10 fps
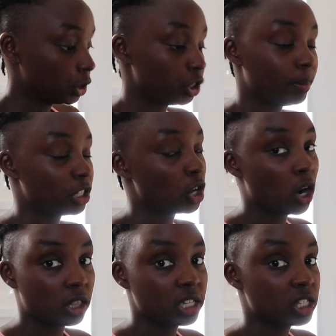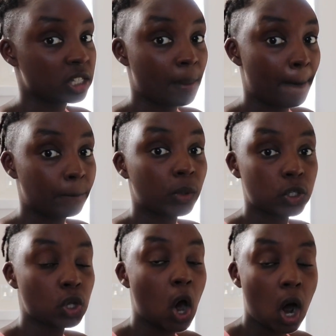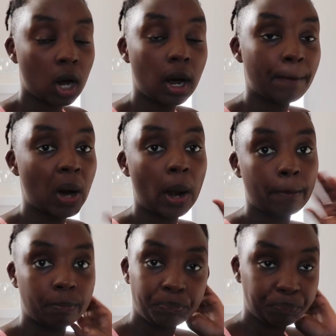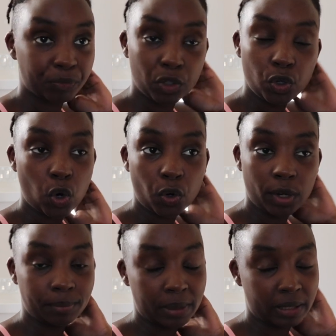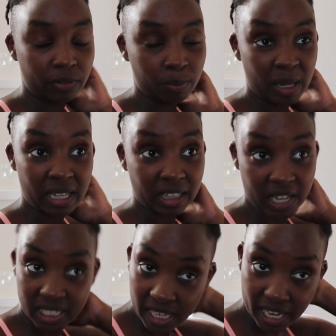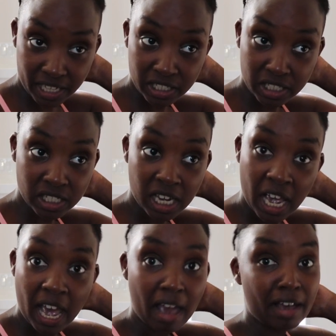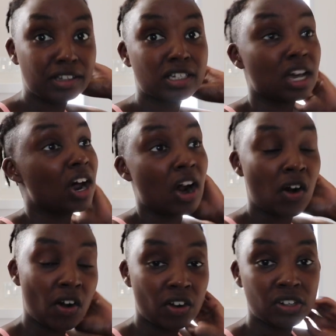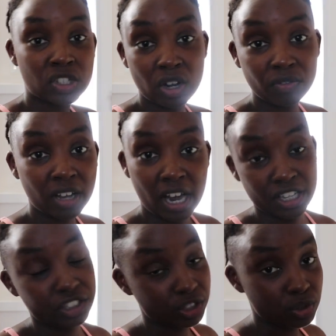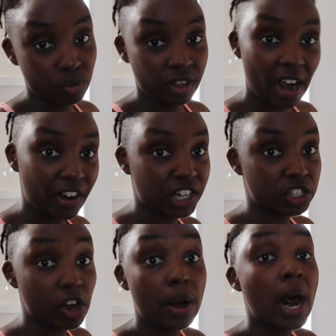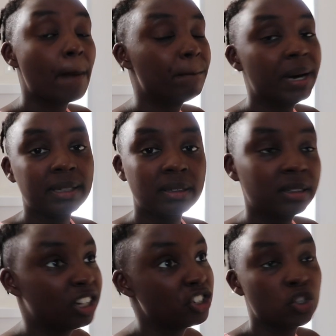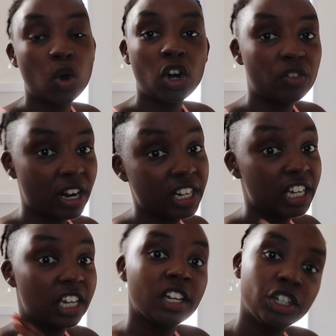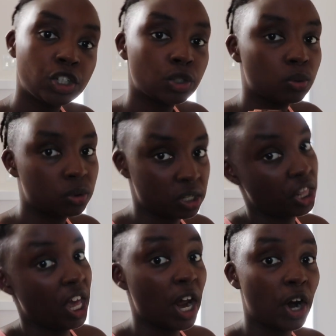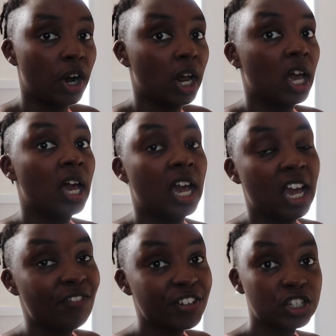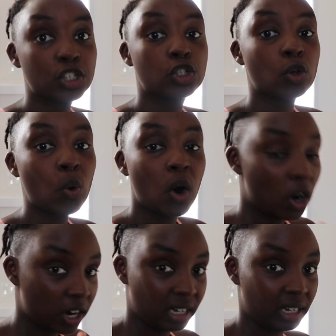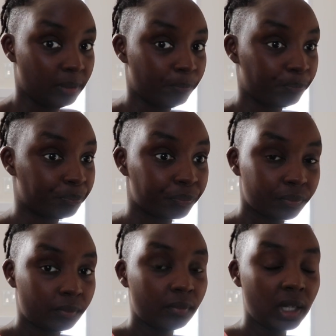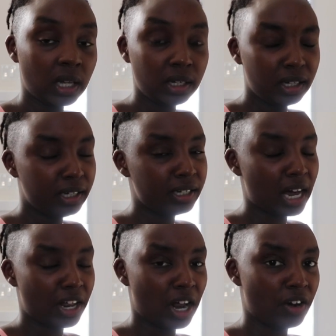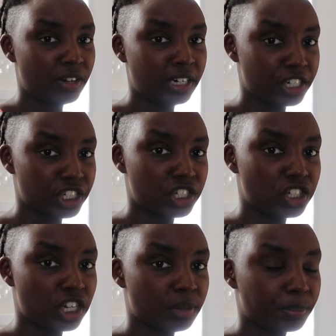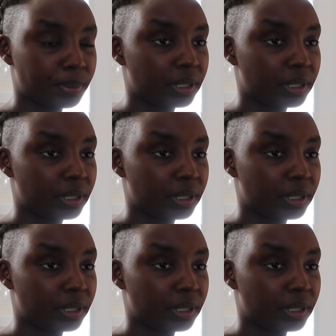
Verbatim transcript: she might talk this talk about you know, not be, being threatened and her resolving her issues with Carrington, but there's already issues there. If it's so early in a relationship